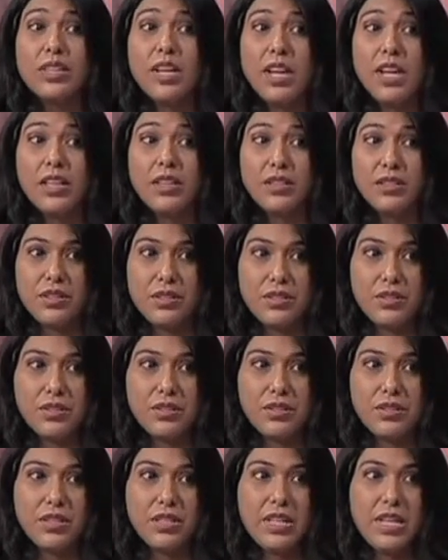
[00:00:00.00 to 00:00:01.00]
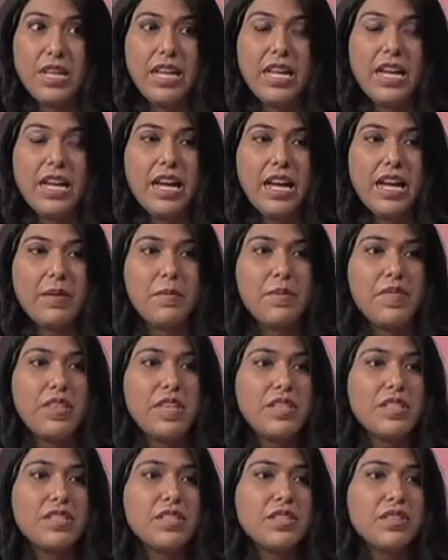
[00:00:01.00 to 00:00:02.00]
colors, um,
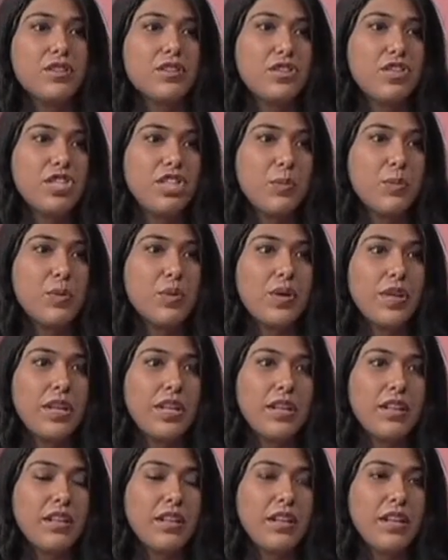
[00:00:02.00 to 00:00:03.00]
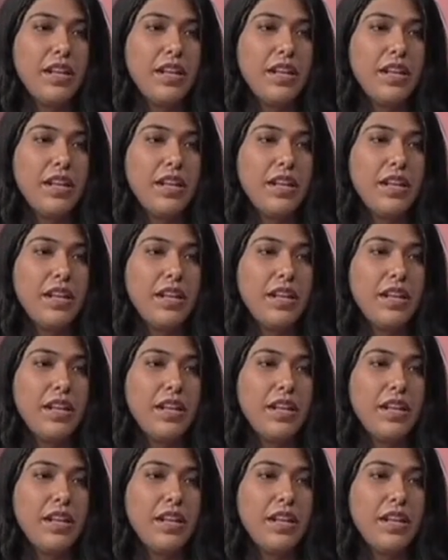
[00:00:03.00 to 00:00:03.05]
things that are shimmery.